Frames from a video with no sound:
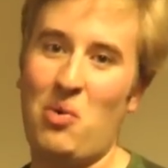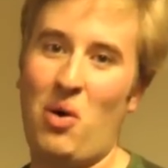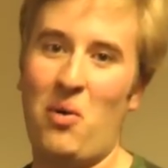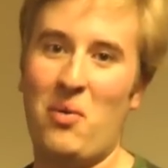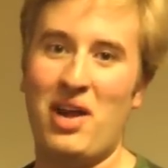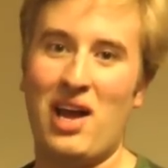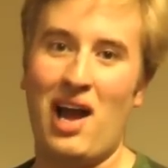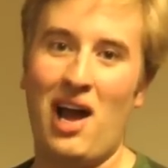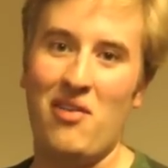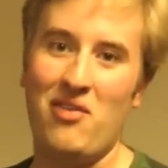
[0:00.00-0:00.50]
what
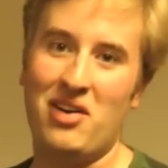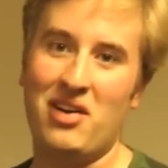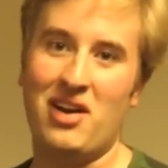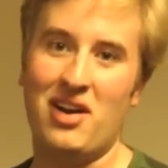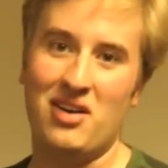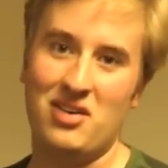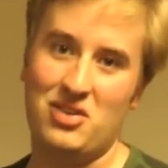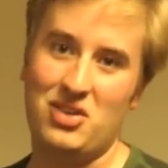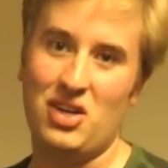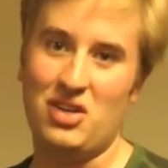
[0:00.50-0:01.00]
we have in
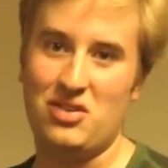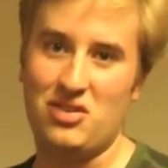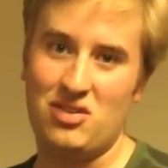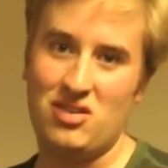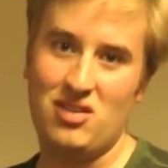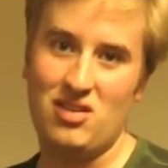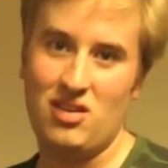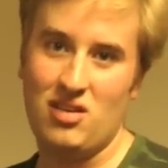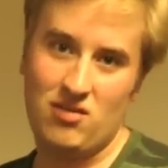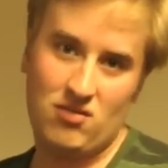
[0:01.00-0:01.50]
here, just
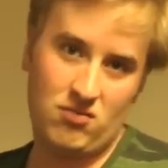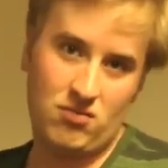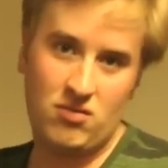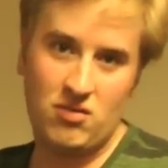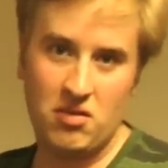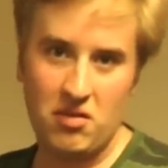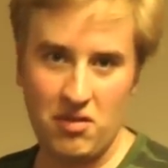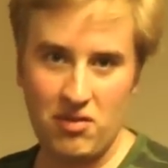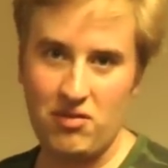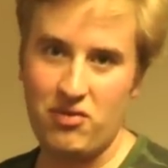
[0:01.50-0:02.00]

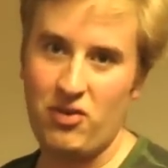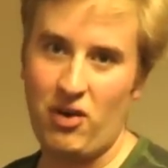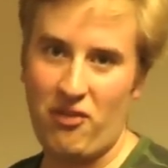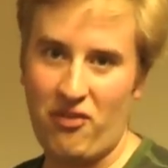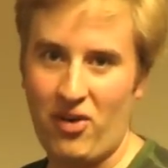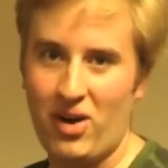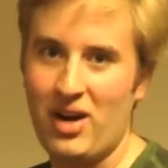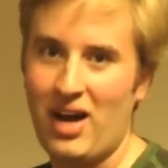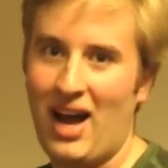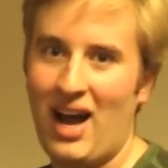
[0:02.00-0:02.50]
feel
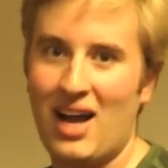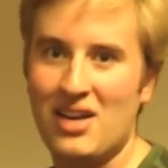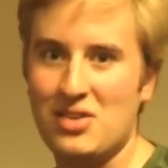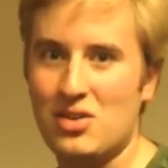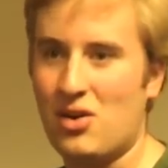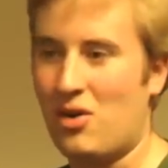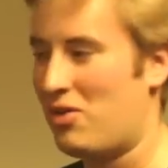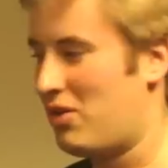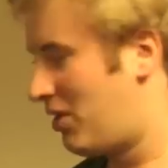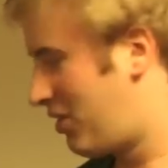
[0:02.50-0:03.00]
free to ask
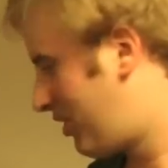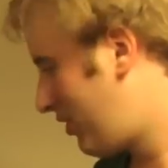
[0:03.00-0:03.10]
on the